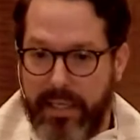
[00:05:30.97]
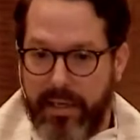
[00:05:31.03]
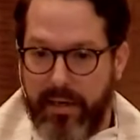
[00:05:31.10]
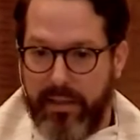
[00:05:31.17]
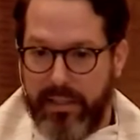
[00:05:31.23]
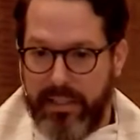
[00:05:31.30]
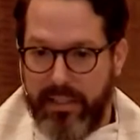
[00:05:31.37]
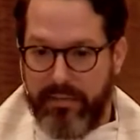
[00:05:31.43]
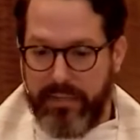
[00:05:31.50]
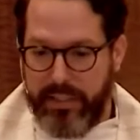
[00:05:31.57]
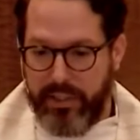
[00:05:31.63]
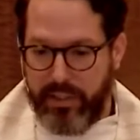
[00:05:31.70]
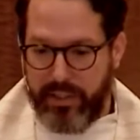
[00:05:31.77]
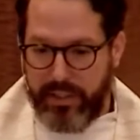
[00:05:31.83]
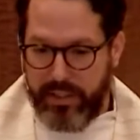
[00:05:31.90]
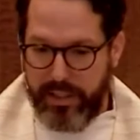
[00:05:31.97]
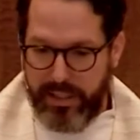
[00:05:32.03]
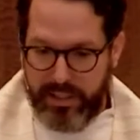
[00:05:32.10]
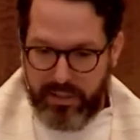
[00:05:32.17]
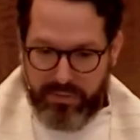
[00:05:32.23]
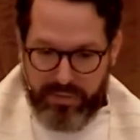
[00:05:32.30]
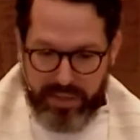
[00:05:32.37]
our salvation.
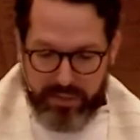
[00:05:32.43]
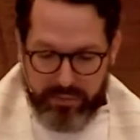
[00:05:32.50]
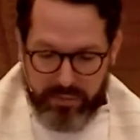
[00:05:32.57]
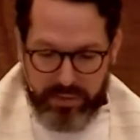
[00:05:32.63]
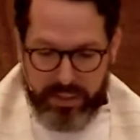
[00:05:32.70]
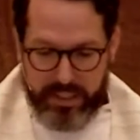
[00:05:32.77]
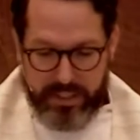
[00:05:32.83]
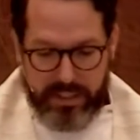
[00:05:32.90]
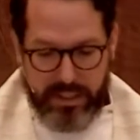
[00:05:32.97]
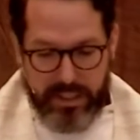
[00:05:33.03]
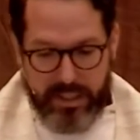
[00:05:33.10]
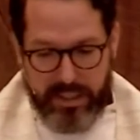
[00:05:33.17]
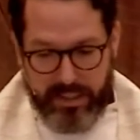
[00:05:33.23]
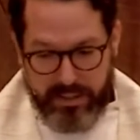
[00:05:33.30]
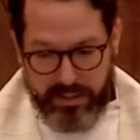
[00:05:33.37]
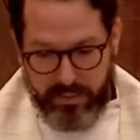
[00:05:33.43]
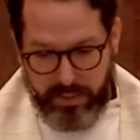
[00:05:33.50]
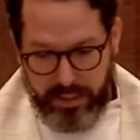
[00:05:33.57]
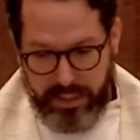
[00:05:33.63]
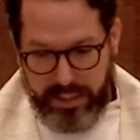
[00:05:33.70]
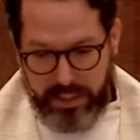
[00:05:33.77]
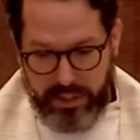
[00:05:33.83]
God's faithfulness to the
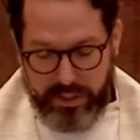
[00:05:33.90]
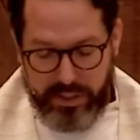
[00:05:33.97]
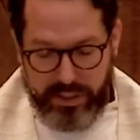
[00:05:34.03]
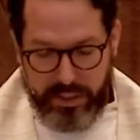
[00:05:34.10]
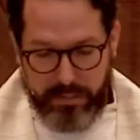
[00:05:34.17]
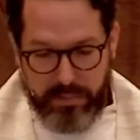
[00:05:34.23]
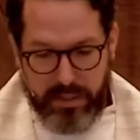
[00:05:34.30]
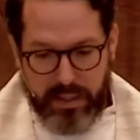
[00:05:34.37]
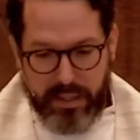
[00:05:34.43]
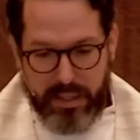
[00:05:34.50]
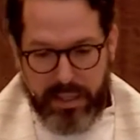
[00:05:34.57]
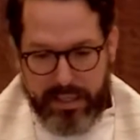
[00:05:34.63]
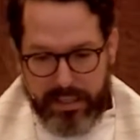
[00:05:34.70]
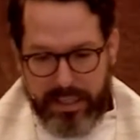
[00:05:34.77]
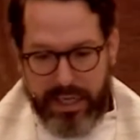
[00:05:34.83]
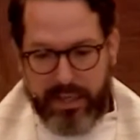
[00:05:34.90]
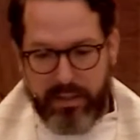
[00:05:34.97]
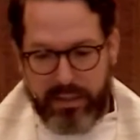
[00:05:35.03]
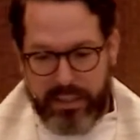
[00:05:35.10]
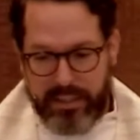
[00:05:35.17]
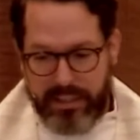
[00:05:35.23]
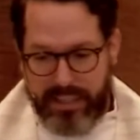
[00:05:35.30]
relationship
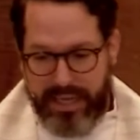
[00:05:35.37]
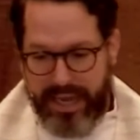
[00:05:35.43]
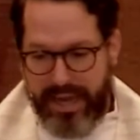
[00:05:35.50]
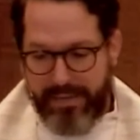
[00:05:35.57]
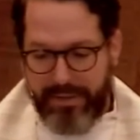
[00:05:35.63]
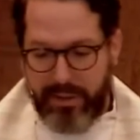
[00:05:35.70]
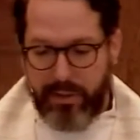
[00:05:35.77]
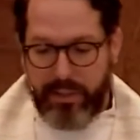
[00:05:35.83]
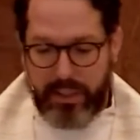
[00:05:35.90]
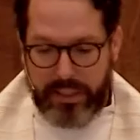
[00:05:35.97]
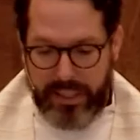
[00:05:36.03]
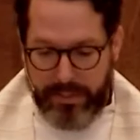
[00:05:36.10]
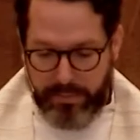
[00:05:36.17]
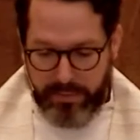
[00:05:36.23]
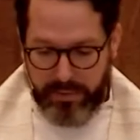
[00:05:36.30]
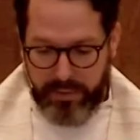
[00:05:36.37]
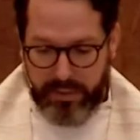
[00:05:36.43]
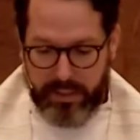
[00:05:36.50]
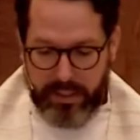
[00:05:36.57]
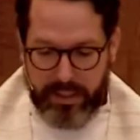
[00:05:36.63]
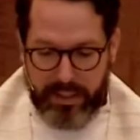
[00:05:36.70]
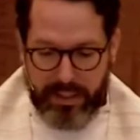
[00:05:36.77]
allows us to have a good shepherd
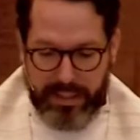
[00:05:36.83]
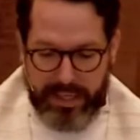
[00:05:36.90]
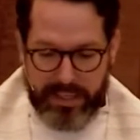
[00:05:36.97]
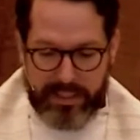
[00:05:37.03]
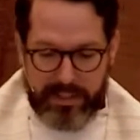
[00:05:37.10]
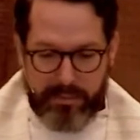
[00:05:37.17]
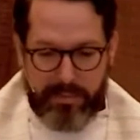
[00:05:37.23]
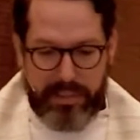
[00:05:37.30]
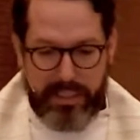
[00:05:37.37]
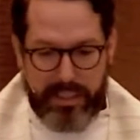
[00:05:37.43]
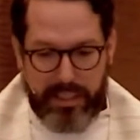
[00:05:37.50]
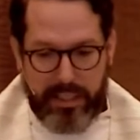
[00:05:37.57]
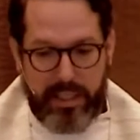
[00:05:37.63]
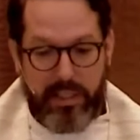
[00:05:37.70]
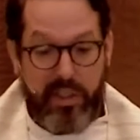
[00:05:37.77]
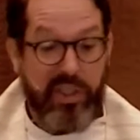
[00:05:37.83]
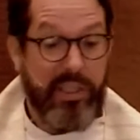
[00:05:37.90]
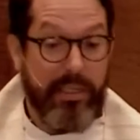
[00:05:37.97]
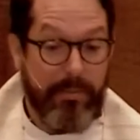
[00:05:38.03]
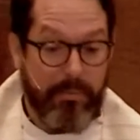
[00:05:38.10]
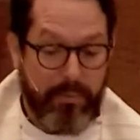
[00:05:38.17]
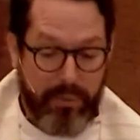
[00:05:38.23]
and to be
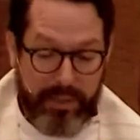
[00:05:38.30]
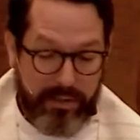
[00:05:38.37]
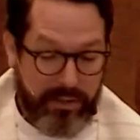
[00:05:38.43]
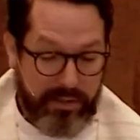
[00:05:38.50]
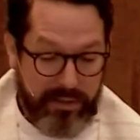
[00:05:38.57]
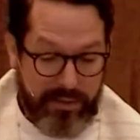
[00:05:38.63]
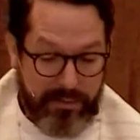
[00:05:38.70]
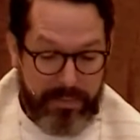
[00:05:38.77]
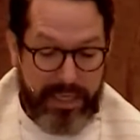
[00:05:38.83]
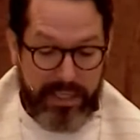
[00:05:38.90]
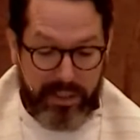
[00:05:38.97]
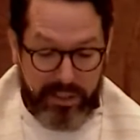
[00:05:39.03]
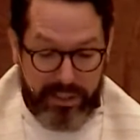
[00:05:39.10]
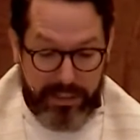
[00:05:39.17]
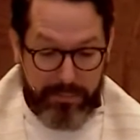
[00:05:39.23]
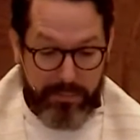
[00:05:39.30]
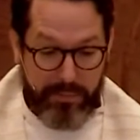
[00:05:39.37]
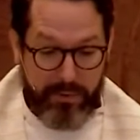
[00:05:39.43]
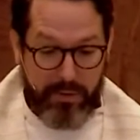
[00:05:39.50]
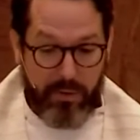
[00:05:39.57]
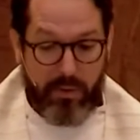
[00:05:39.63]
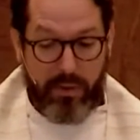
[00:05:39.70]
sheep, whether good or bad sheep,
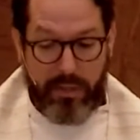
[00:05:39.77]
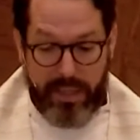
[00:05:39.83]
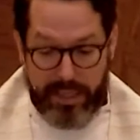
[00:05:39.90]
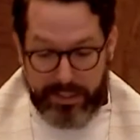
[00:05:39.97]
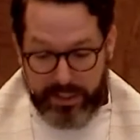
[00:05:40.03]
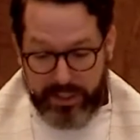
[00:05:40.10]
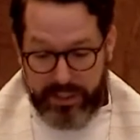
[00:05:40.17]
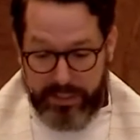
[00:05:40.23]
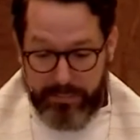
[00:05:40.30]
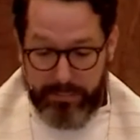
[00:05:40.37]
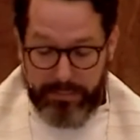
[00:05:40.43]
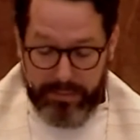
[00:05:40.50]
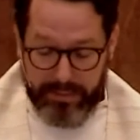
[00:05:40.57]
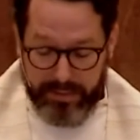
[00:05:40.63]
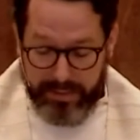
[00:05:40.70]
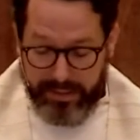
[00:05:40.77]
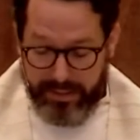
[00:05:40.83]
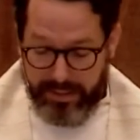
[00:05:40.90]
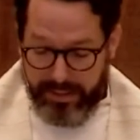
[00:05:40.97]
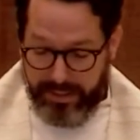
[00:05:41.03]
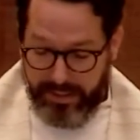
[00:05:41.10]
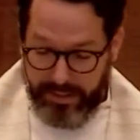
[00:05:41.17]
or lost sheep.
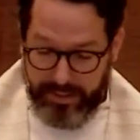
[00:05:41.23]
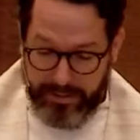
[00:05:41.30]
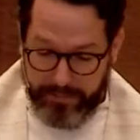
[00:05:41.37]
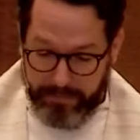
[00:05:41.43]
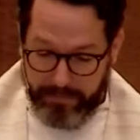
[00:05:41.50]
I